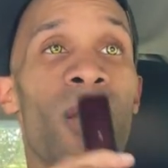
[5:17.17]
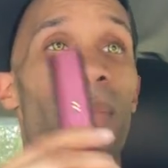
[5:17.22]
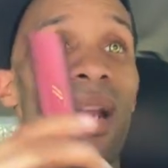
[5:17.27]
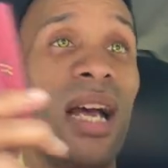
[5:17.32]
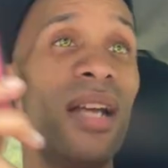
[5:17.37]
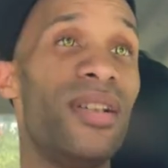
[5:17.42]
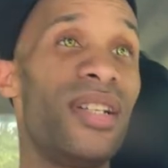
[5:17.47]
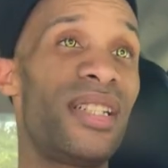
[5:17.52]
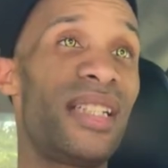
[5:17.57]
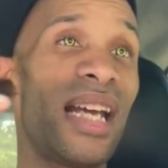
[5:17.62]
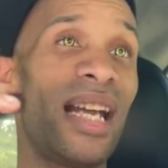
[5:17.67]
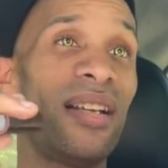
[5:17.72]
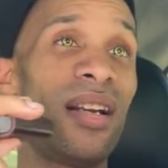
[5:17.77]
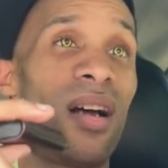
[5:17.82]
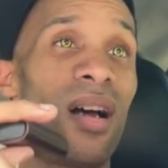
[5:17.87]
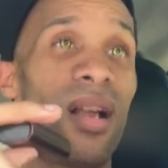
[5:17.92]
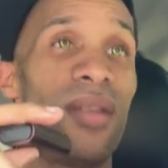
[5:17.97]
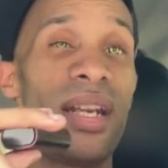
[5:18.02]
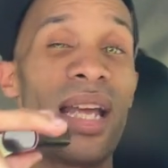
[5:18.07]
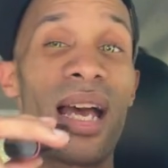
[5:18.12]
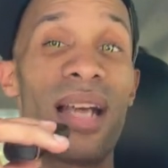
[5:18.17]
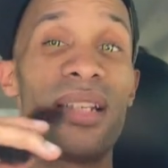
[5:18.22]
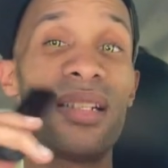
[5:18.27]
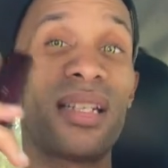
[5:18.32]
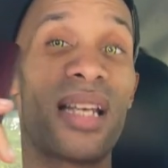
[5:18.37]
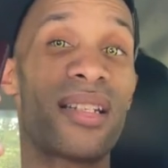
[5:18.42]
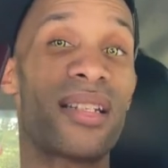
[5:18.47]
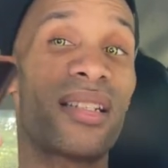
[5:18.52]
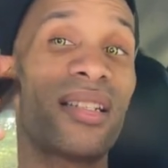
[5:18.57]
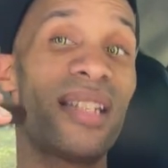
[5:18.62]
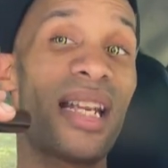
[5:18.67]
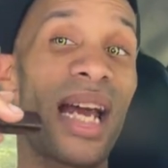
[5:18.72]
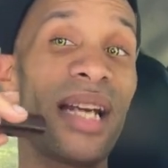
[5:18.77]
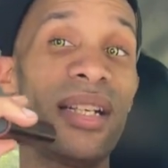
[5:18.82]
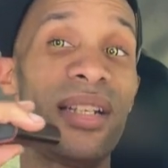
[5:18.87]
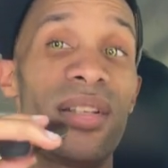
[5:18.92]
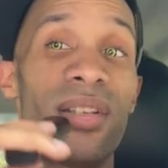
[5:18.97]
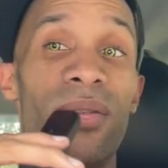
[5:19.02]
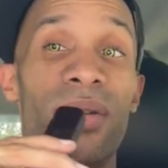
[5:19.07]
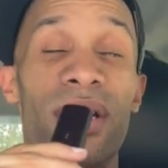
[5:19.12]
I understand it all now. And it says it's
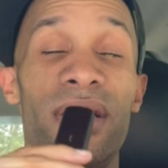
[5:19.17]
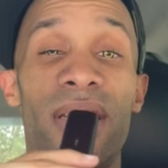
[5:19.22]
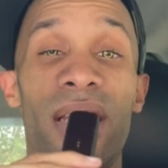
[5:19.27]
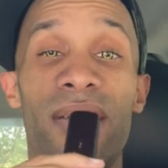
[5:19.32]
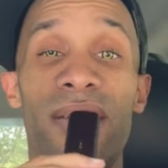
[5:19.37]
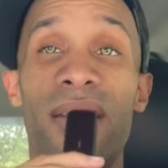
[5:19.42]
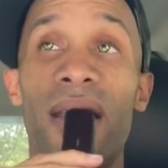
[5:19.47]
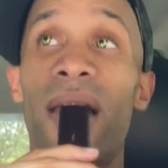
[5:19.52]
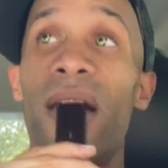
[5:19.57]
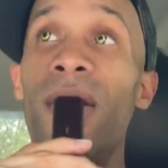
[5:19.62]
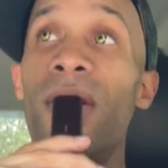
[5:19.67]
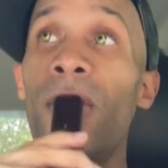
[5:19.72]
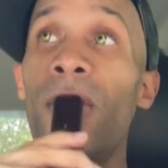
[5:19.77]
90 degrees outside.